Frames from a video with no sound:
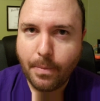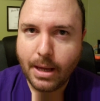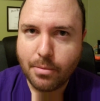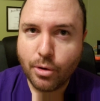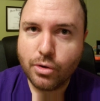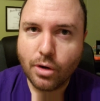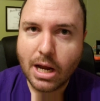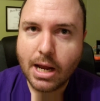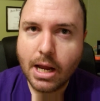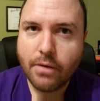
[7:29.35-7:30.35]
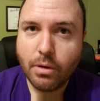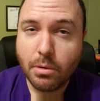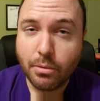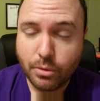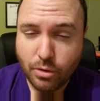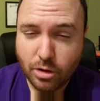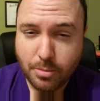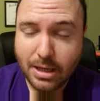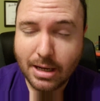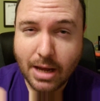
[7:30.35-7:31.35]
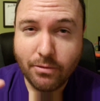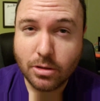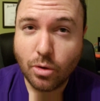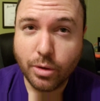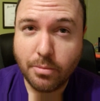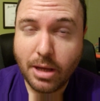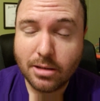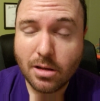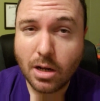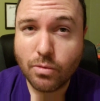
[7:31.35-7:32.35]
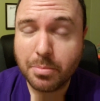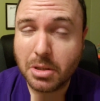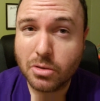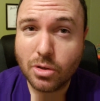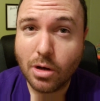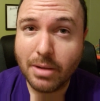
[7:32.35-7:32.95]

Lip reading: and I'm pretty sure everyone would agree with me, and I even told the Panasonic rep this too.